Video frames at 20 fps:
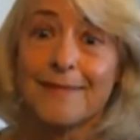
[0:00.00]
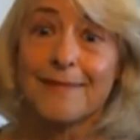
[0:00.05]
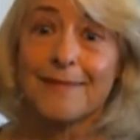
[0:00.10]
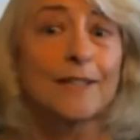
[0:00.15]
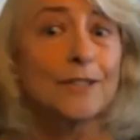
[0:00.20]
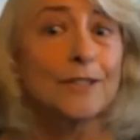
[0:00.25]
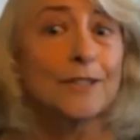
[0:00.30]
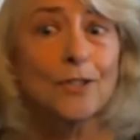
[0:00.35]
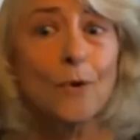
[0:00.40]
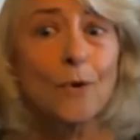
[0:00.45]

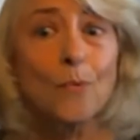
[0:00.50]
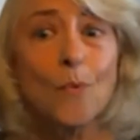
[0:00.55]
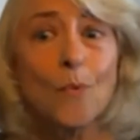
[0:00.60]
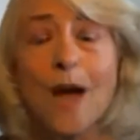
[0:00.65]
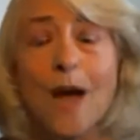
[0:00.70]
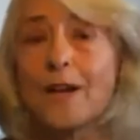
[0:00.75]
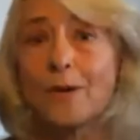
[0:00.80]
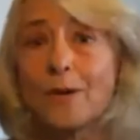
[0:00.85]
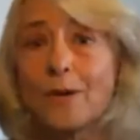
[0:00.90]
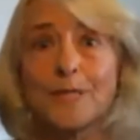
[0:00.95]
So
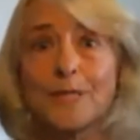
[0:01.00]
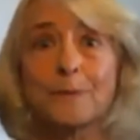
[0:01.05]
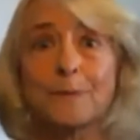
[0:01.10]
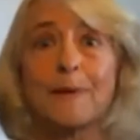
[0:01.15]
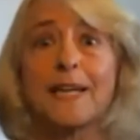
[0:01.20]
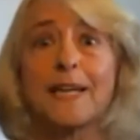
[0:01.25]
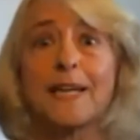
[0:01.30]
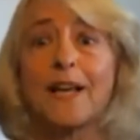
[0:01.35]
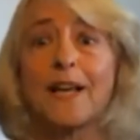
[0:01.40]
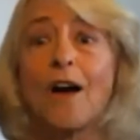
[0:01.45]
why are we
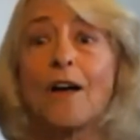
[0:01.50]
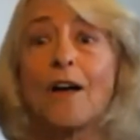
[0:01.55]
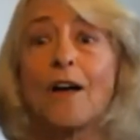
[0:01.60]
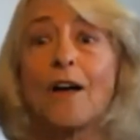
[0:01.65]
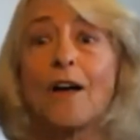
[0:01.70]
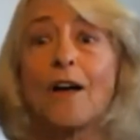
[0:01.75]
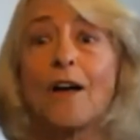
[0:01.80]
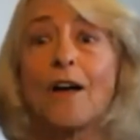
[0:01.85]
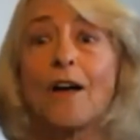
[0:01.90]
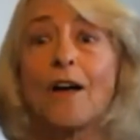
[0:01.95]
spending all
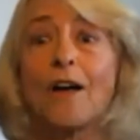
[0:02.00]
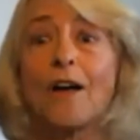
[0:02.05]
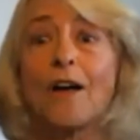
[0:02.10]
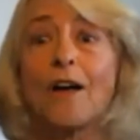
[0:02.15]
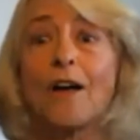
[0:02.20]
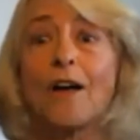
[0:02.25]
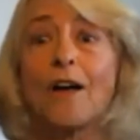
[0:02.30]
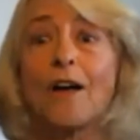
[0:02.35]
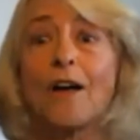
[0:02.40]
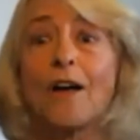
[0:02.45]
this
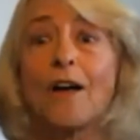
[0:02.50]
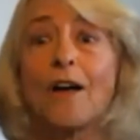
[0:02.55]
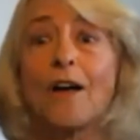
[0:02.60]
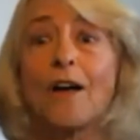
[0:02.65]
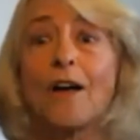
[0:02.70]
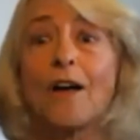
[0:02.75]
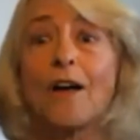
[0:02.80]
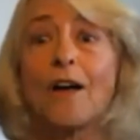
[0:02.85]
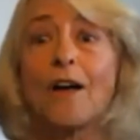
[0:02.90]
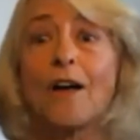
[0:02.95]
money on
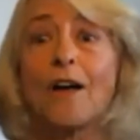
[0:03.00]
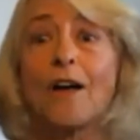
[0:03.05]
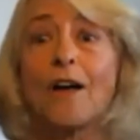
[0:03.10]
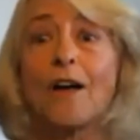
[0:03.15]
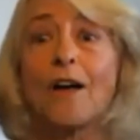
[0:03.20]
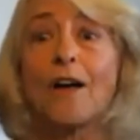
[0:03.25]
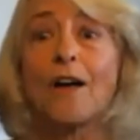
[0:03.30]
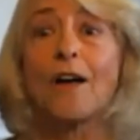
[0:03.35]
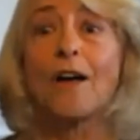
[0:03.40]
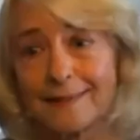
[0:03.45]

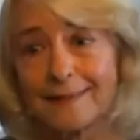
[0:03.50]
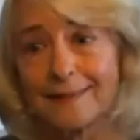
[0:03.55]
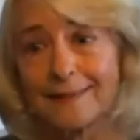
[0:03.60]
Lazaroids